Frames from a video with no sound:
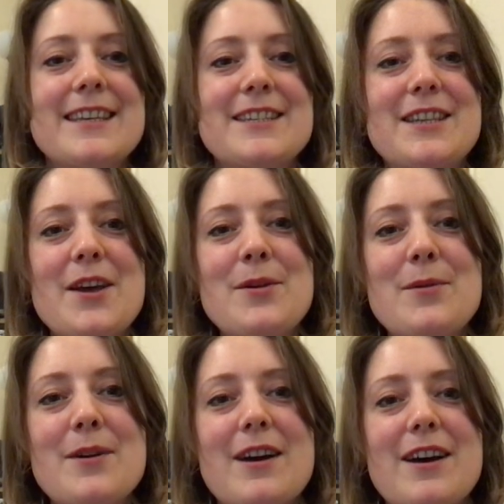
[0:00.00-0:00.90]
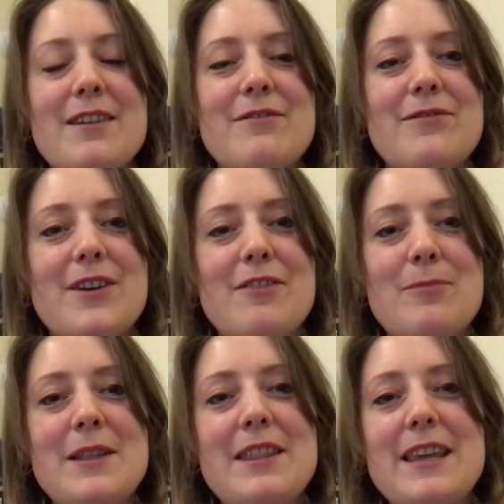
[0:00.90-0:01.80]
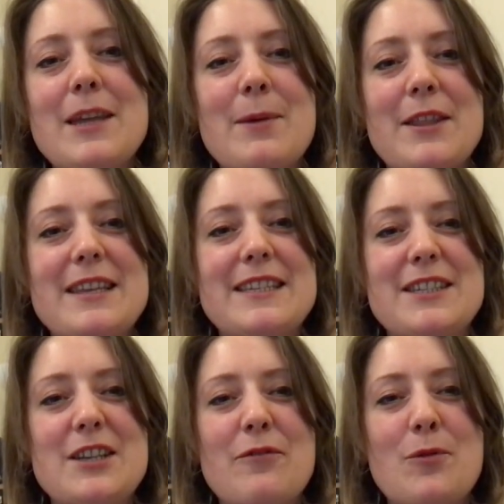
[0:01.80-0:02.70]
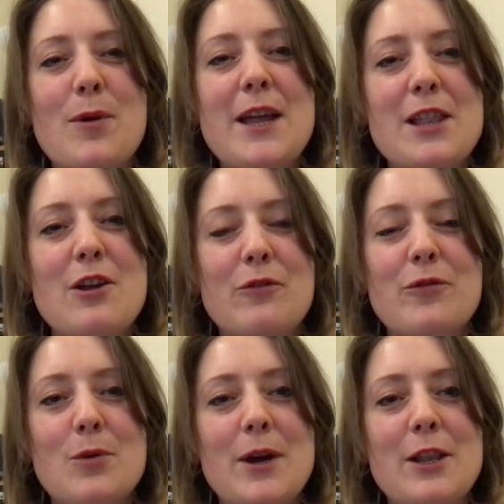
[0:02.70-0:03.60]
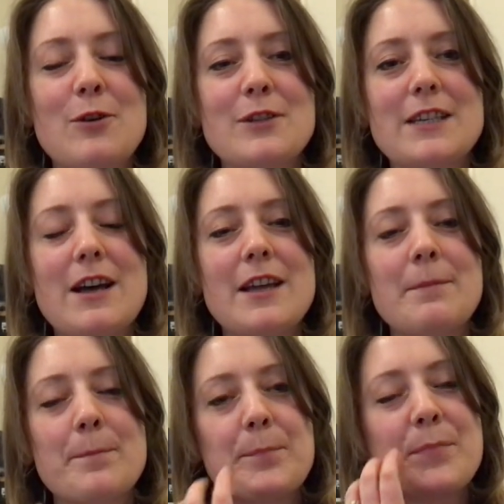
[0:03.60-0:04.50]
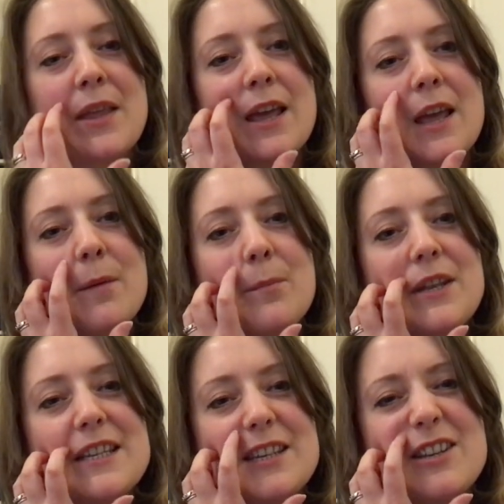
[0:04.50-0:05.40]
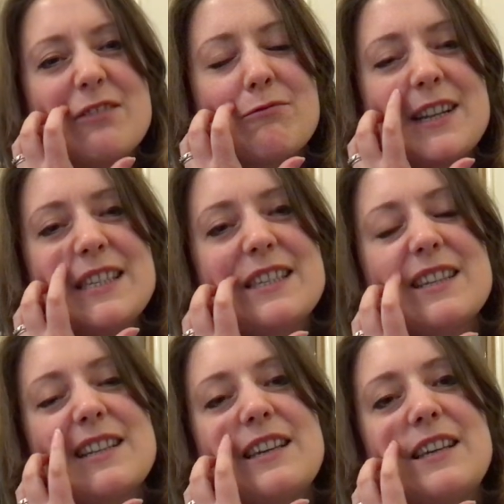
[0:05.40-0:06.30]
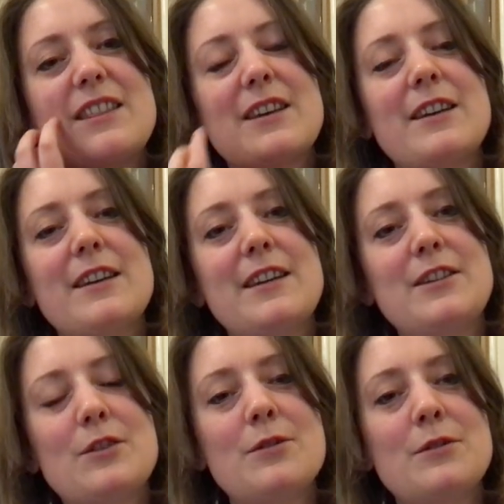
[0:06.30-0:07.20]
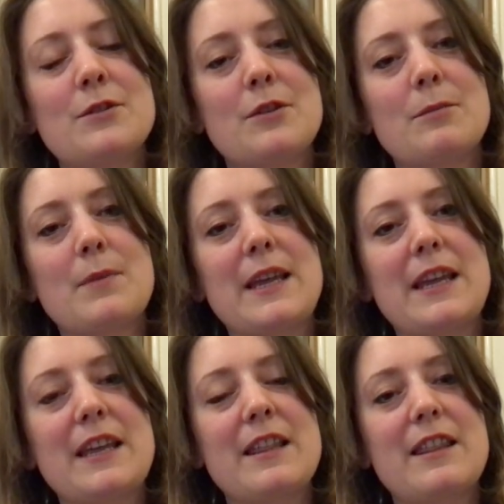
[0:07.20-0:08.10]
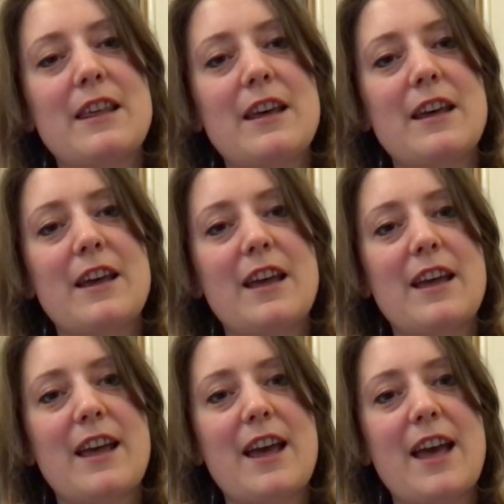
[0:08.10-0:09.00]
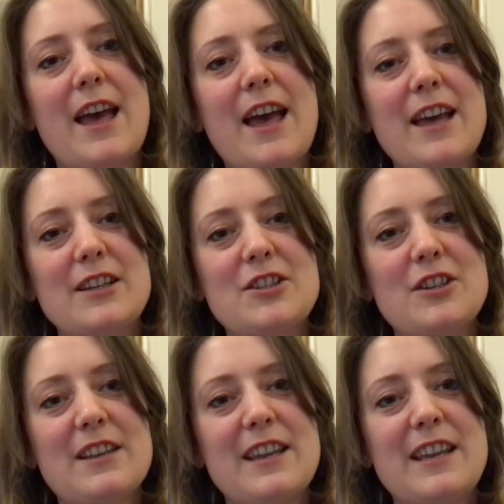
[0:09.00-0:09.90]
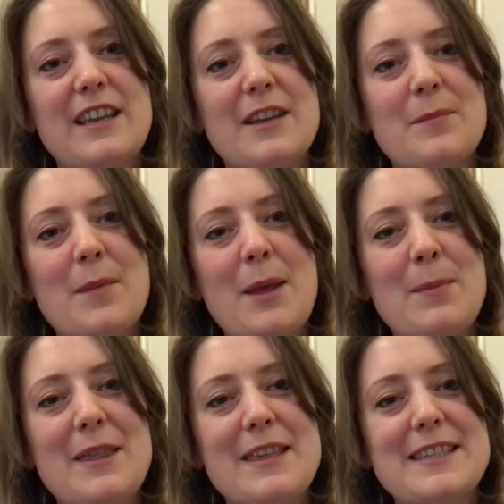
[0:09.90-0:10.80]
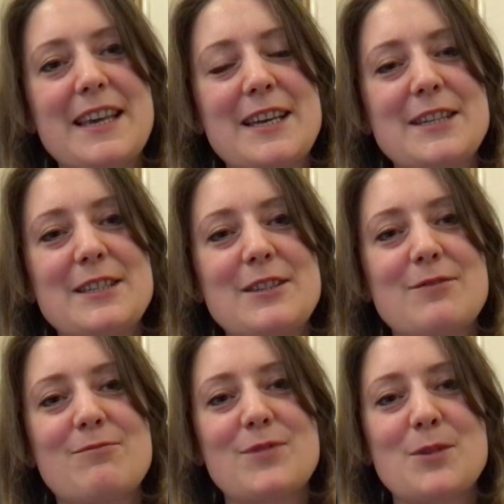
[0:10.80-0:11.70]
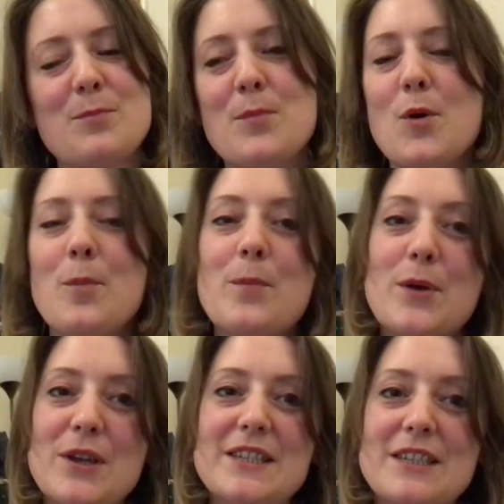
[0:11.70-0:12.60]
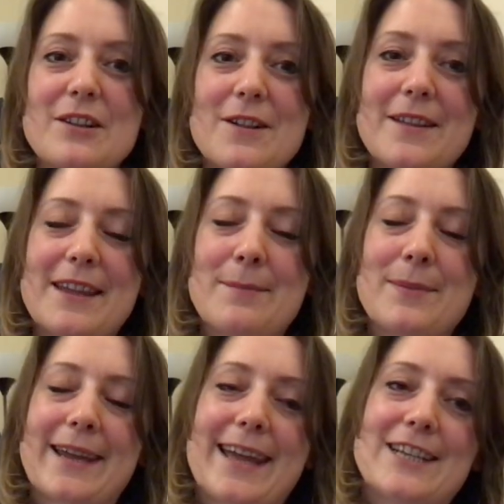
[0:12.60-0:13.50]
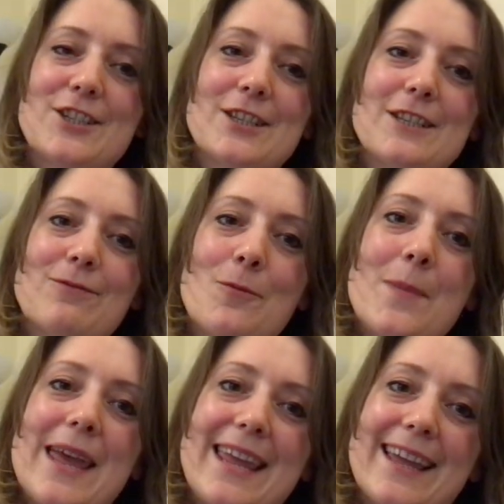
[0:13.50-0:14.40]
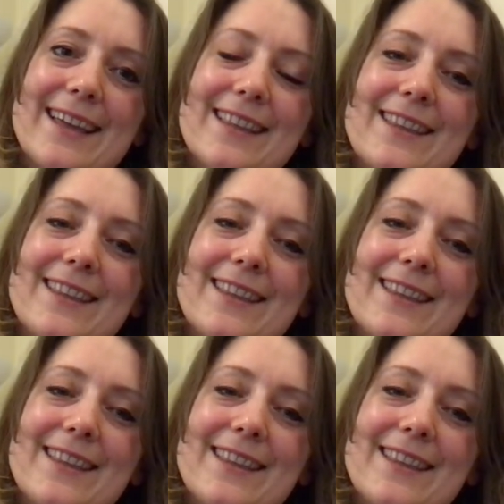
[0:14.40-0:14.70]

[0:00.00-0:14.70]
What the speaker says: So I've been thinking about this stuff quite a lot for quite a long time. But it's only recently that it dawned on me that actually maybe this has some more personal implications for me.